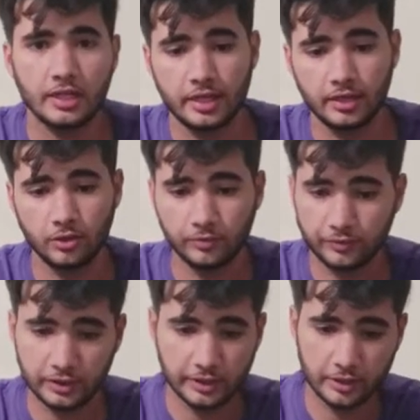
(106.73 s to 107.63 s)
And
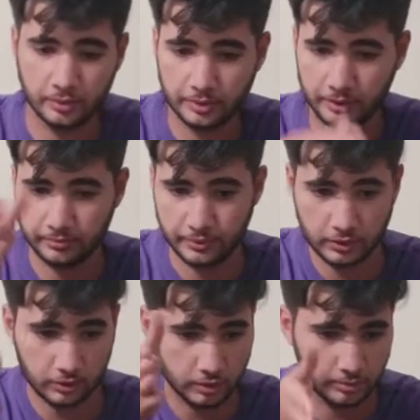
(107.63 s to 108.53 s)
hopefully there will be
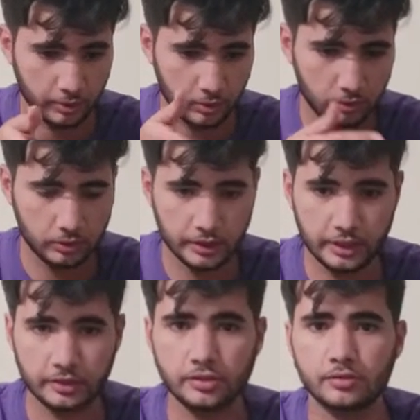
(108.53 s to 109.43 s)
milk, a bowl,
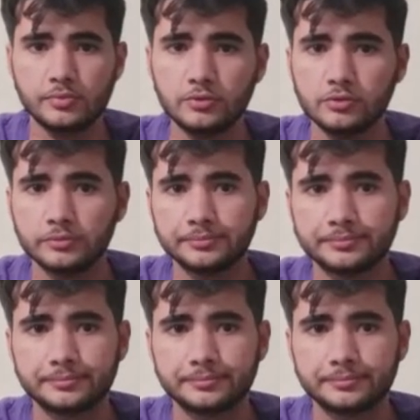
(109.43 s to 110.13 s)
and spoon.